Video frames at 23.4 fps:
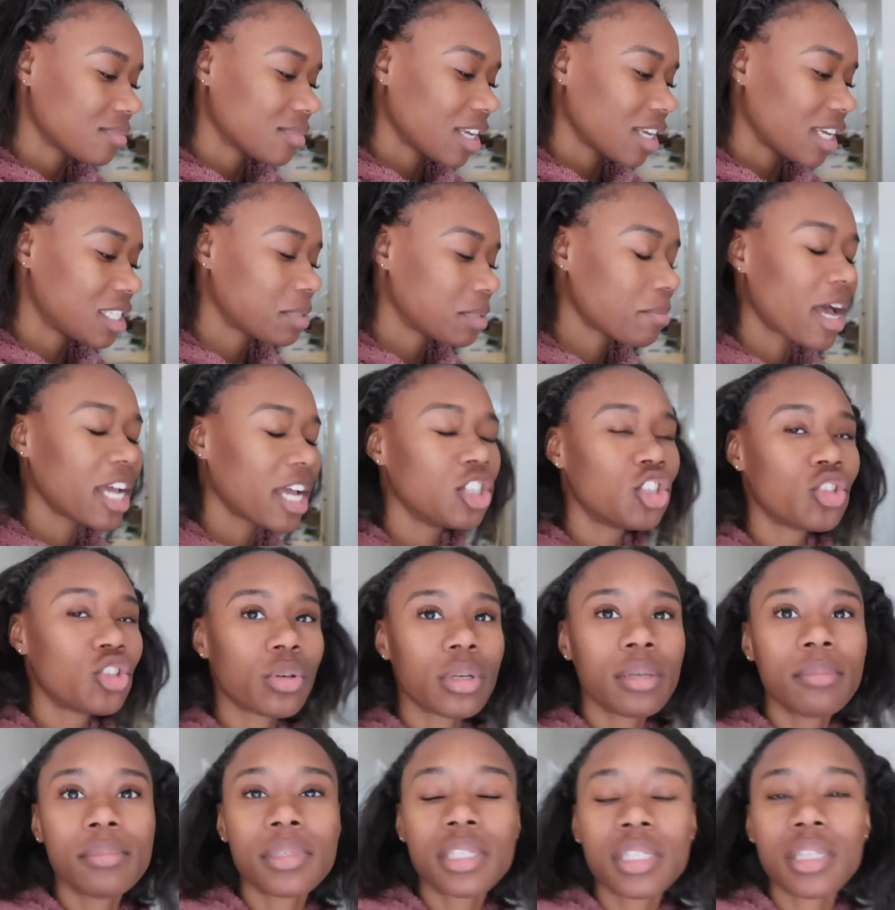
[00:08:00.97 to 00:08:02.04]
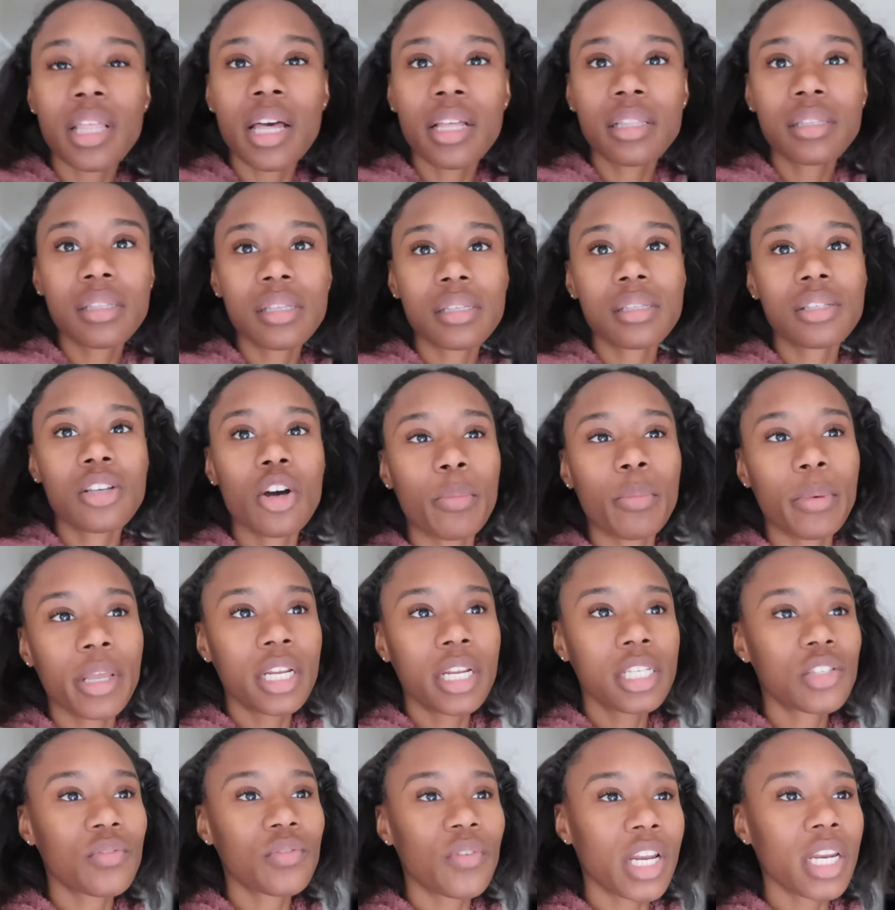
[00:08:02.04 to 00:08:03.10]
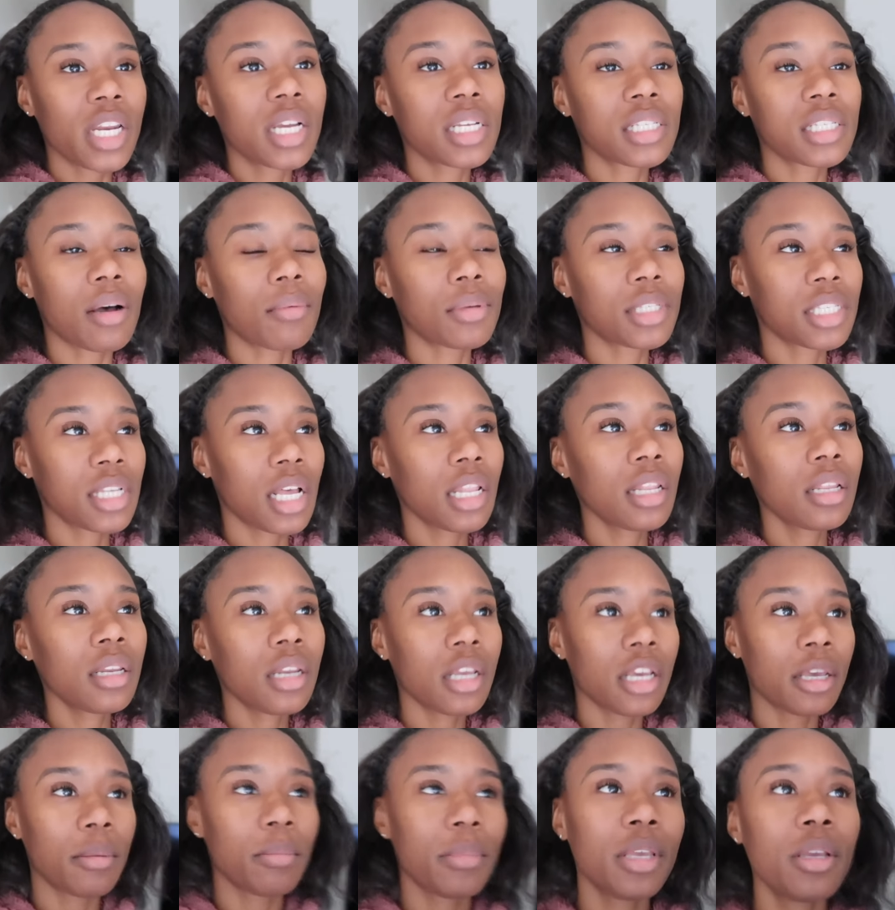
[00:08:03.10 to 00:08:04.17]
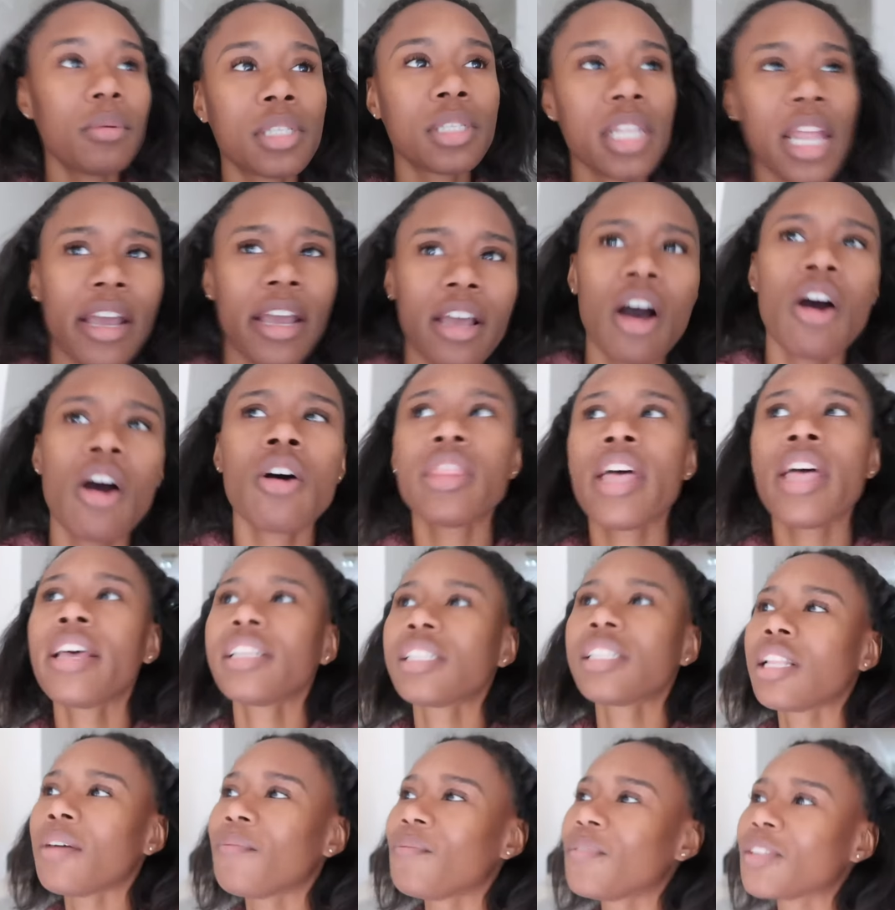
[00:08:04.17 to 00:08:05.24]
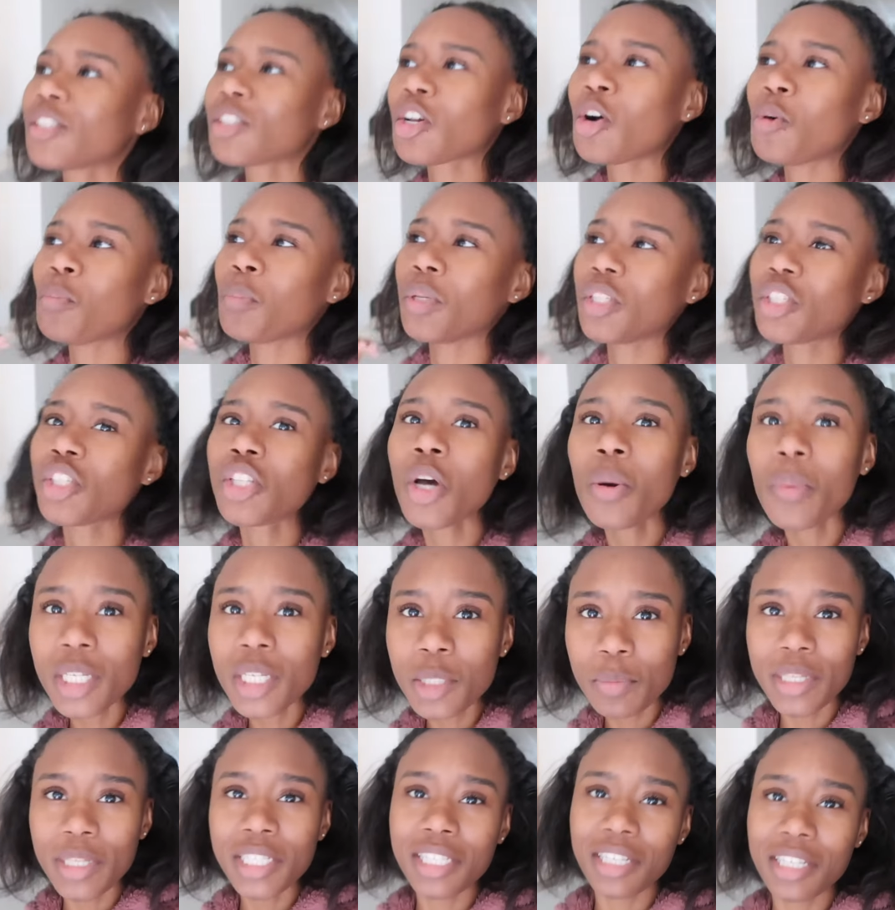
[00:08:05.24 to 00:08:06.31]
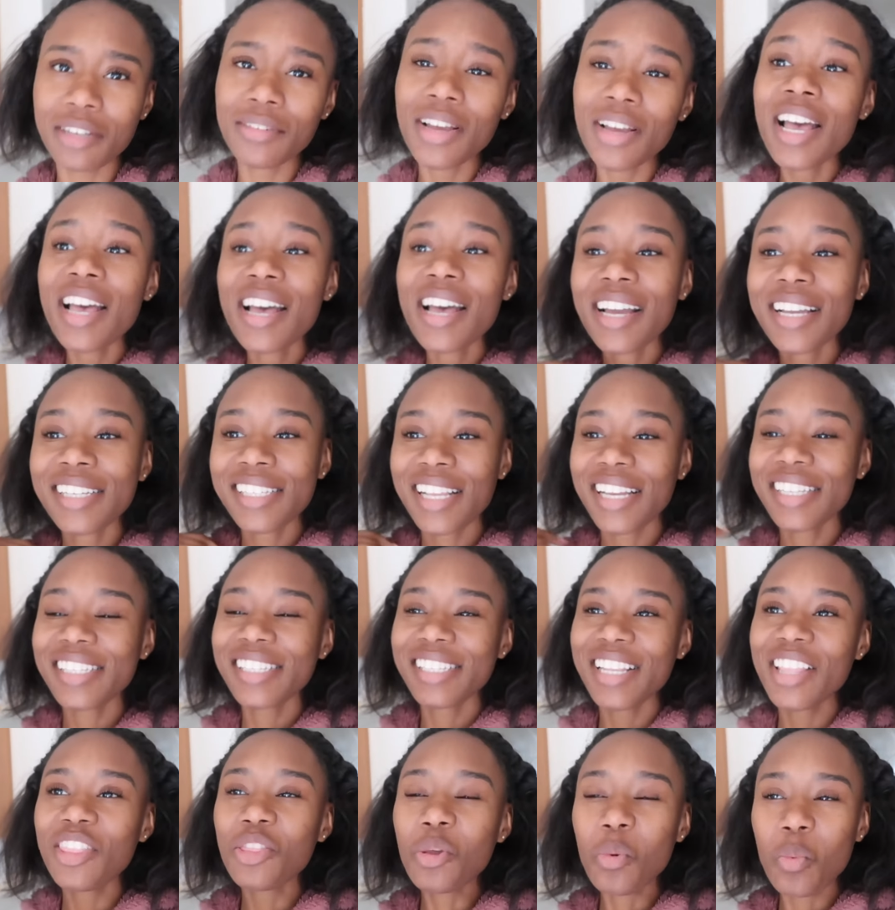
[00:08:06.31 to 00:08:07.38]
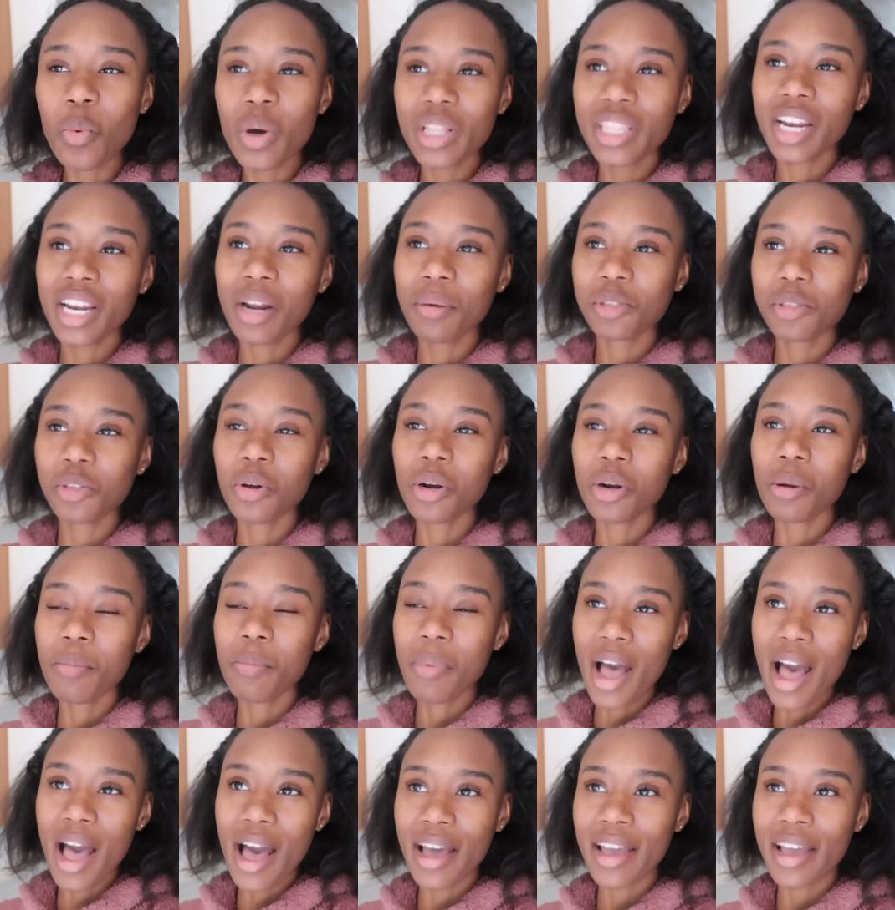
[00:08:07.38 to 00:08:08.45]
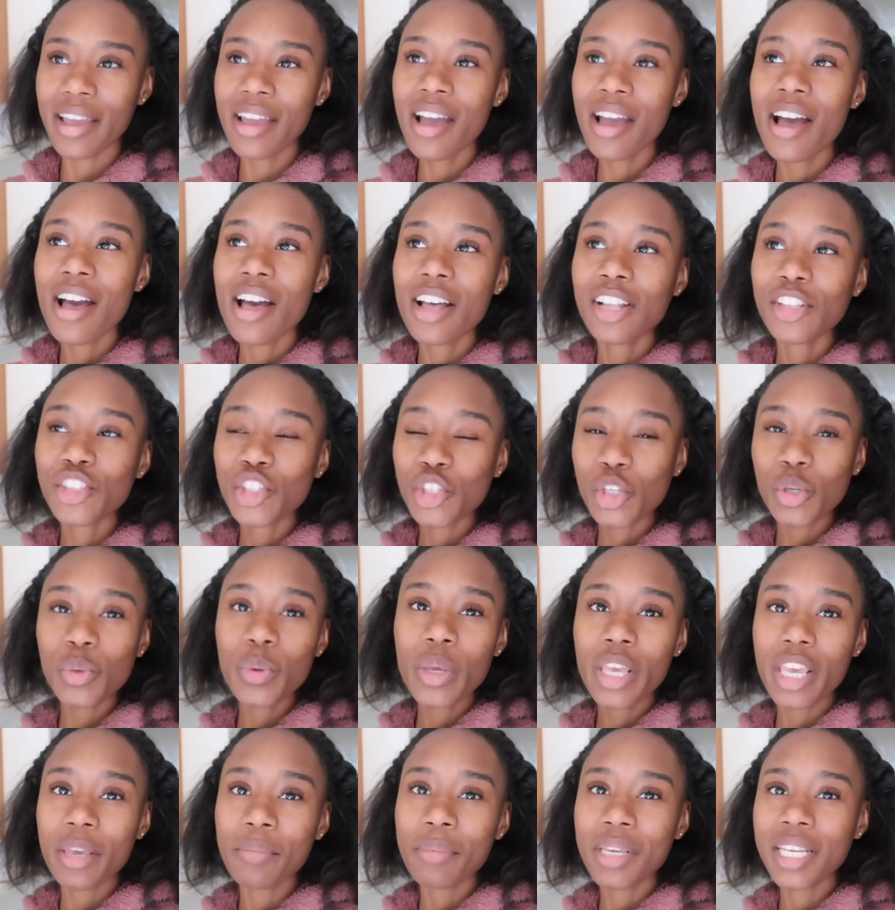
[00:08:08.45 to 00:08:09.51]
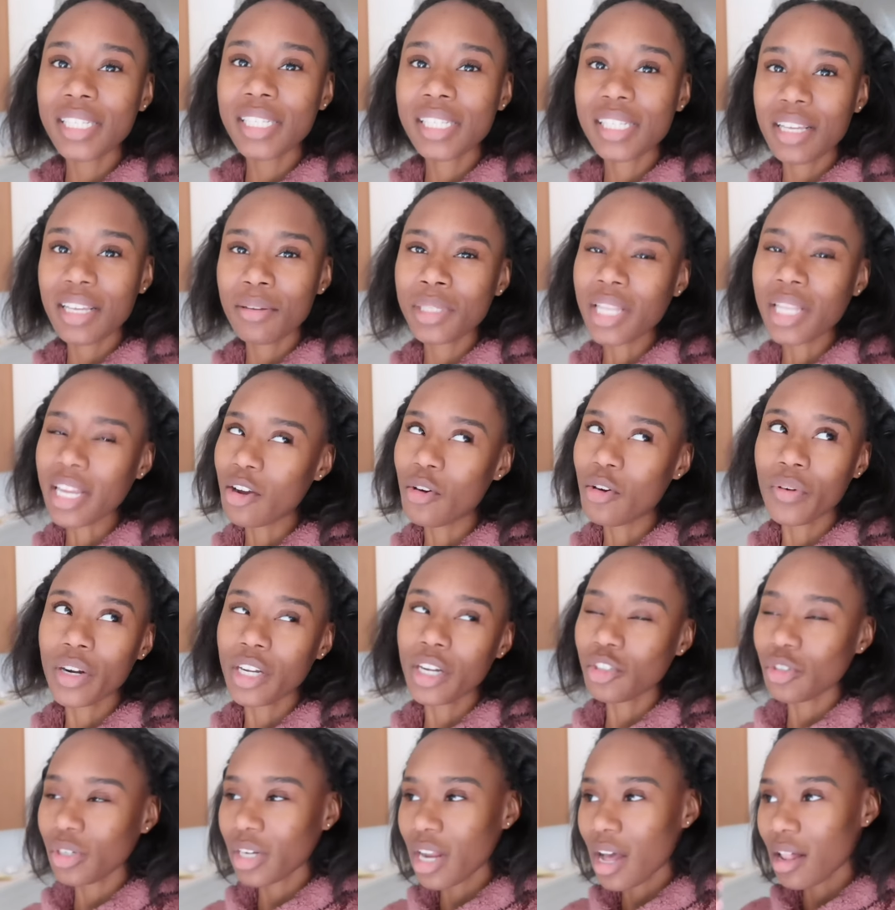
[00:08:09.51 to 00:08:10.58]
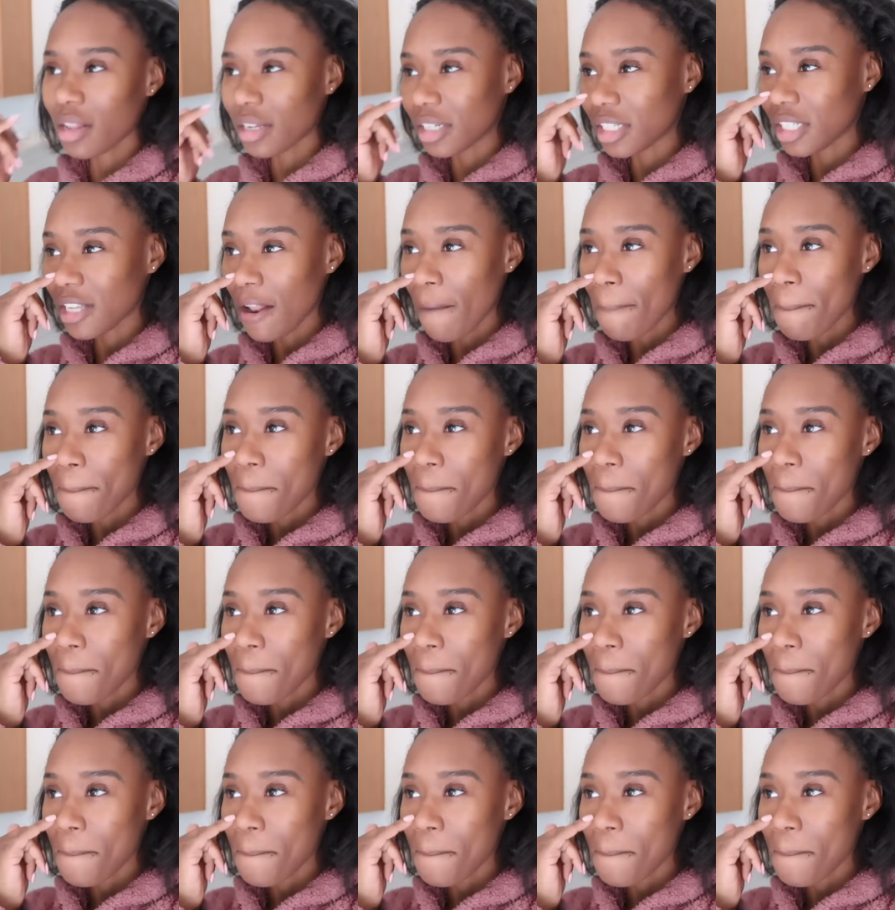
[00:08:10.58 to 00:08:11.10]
It's my dream stethoscope. And it's funny because I was telling him, he was like, oh, that stethoscope is so expensive. Because I sent the one that I was going to buy to him. And he's, it was like over a hundred dollars.